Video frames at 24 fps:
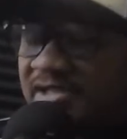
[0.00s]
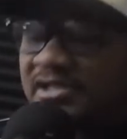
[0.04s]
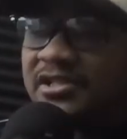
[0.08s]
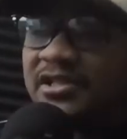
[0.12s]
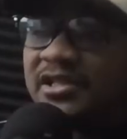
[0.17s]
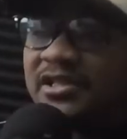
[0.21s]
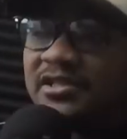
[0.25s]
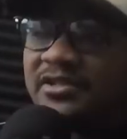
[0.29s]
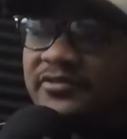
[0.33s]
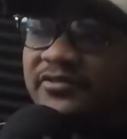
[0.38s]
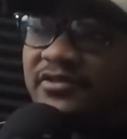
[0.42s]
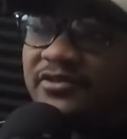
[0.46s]

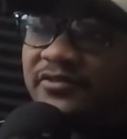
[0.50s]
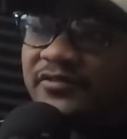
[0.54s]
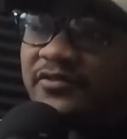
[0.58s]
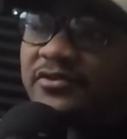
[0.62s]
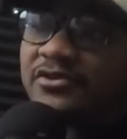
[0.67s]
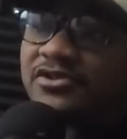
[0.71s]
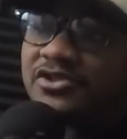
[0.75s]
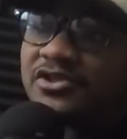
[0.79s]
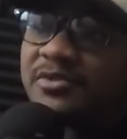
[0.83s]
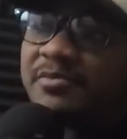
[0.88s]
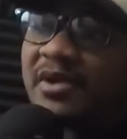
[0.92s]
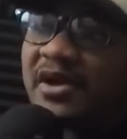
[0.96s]
the first
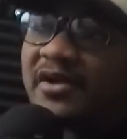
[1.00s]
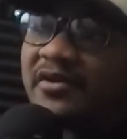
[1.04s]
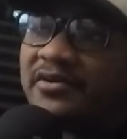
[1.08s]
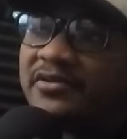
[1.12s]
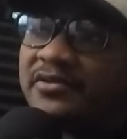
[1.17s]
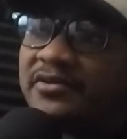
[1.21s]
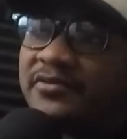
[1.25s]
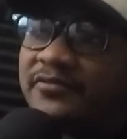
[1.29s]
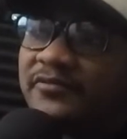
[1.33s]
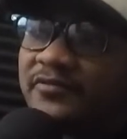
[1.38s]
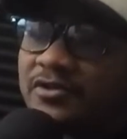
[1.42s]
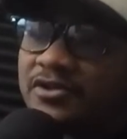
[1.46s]
trip
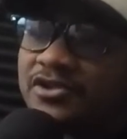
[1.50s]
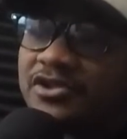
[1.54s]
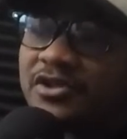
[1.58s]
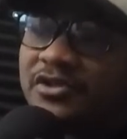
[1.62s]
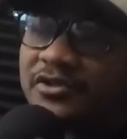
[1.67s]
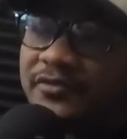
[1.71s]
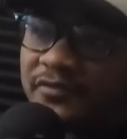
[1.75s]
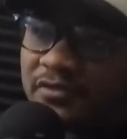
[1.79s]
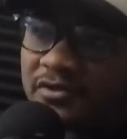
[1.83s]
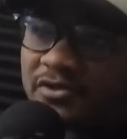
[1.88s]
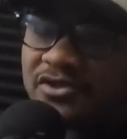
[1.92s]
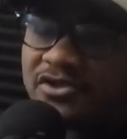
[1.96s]
for sure the
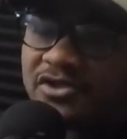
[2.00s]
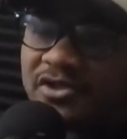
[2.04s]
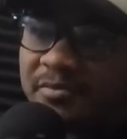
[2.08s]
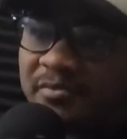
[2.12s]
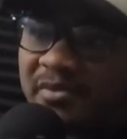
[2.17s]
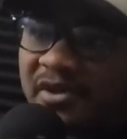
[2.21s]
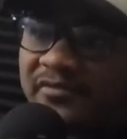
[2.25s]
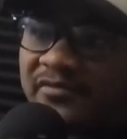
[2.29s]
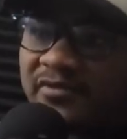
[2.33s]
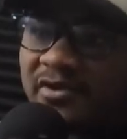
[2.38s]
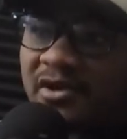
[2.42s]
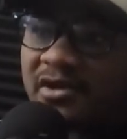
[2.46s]
first trip
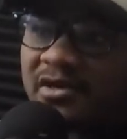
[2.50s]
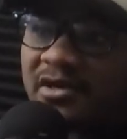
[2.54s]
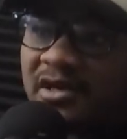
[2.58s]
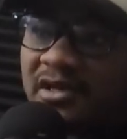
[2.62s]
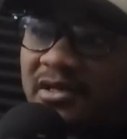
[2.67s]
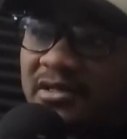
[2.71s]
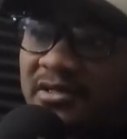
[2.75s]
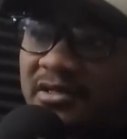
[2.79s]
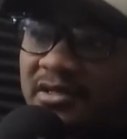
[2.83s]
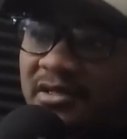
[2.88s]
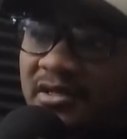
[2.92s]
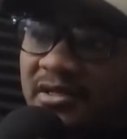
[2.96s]
I've gone on,
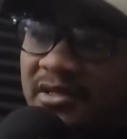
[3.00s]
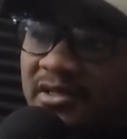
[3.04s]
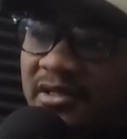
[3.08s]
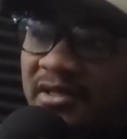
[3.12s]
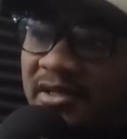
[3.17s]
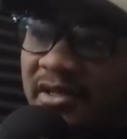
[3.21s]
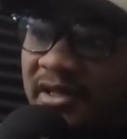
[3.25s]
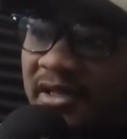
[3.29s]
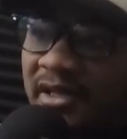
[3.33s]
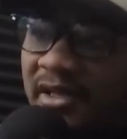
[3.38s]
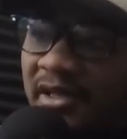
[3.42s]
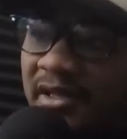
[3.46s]

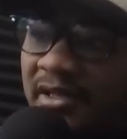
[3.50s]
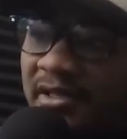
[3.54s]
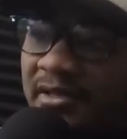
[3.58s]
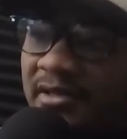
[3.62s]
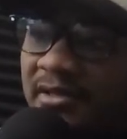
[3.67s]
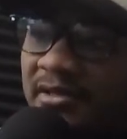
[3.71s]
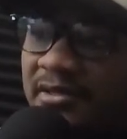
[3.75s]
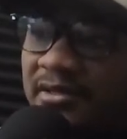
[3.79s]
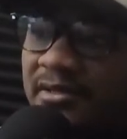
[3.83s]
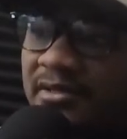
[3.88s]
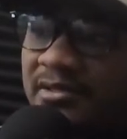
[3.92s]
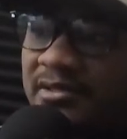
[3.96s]

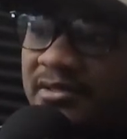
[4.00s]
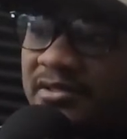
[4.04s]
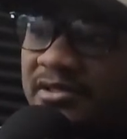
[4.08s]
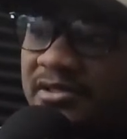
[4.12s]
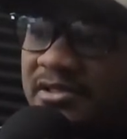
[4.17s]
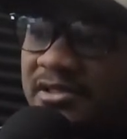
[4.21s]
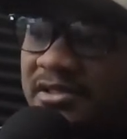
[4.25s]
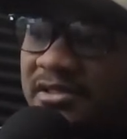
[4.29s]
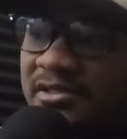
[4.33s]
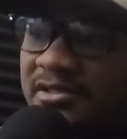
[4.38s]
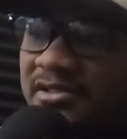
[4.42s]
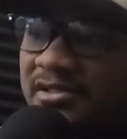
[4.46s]
and
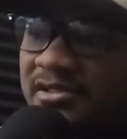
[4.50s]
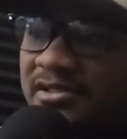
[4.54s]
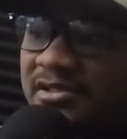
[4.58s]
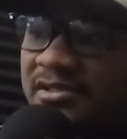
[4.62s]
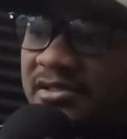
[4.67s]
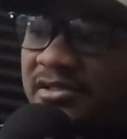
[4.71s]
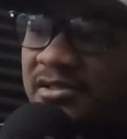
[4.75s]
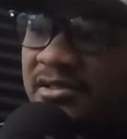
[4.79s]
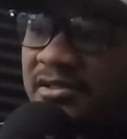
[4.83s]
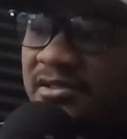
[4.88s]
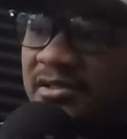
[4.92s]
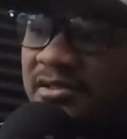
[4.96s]
since
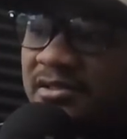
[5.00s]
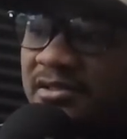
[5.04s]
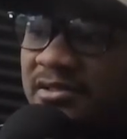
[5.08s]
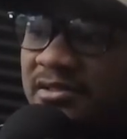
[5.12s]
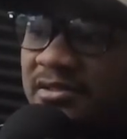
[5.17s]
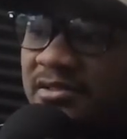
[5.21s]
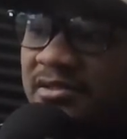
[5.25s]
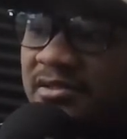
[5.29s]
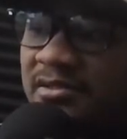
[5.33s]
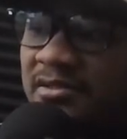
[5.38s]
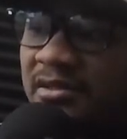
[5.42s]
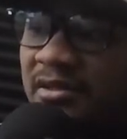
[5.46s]

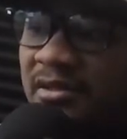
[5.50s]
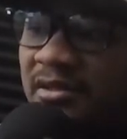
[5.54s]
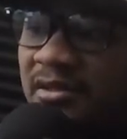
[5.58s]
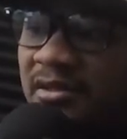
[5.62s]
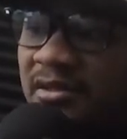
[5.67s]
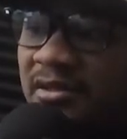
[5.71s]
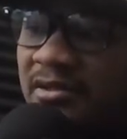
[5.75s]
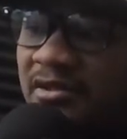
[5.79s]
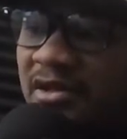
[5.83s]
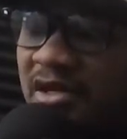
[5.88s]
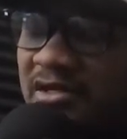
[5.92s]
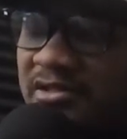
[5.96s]

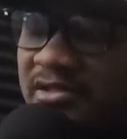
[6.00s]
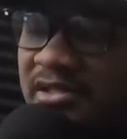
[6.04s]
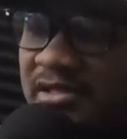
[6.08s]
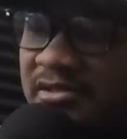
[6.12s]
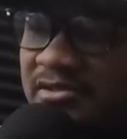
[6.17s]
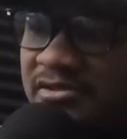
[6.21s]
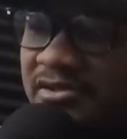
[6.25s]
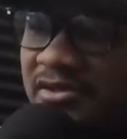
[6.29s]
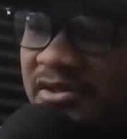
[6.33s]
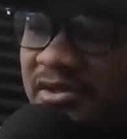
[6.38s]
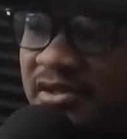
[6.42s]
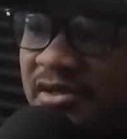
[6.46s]
lockdown
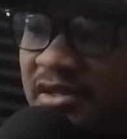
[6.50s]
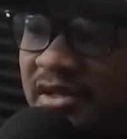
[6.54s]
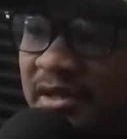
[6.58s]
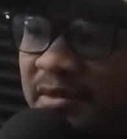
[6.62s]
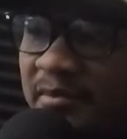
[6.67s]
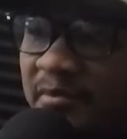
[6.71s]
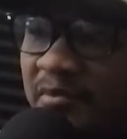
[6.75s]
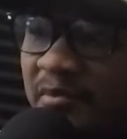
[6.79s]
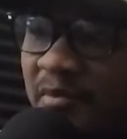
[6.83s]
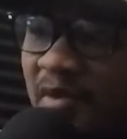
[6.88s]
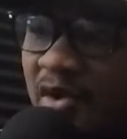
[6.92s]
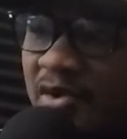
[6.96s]
started like
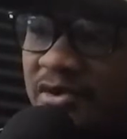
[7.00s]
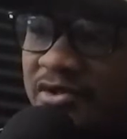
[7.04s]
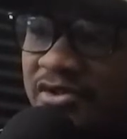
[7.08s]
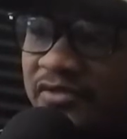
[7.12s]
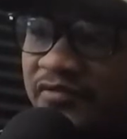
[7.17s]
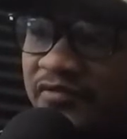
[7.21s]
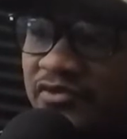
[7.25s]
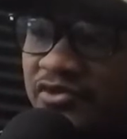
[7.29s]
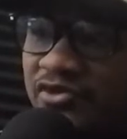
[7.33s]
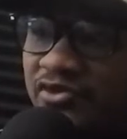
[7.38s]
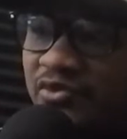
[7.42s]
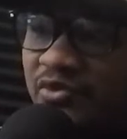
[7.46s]
March of
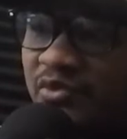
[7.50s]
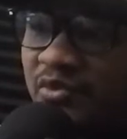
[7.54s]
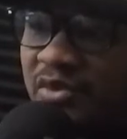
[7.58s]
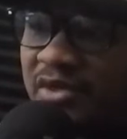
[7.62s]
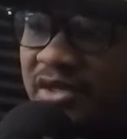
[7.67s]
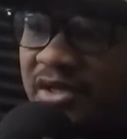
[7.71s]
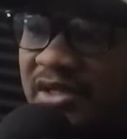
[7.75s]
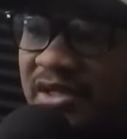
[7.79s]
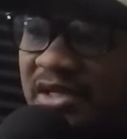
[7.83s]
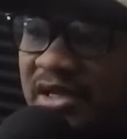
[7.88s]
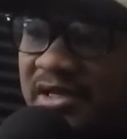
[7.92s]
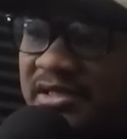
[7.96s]

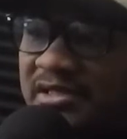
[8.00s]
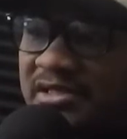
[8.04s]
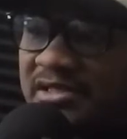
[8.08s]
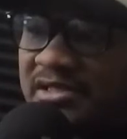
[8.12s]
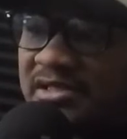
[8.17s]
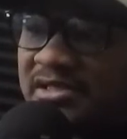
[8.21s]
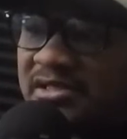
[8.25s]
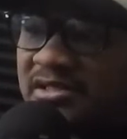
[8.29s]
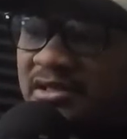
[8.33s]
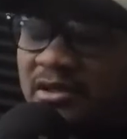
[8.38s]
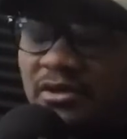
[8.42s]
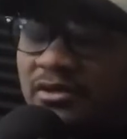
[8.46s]
2019
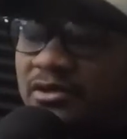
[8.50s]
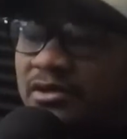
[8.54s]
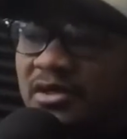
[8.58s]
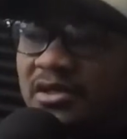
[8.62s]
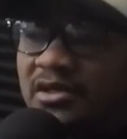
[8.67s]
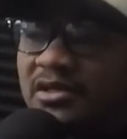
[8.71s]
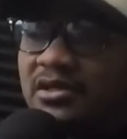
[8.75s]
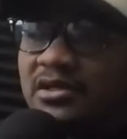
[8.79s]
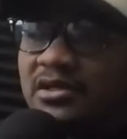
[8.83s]
or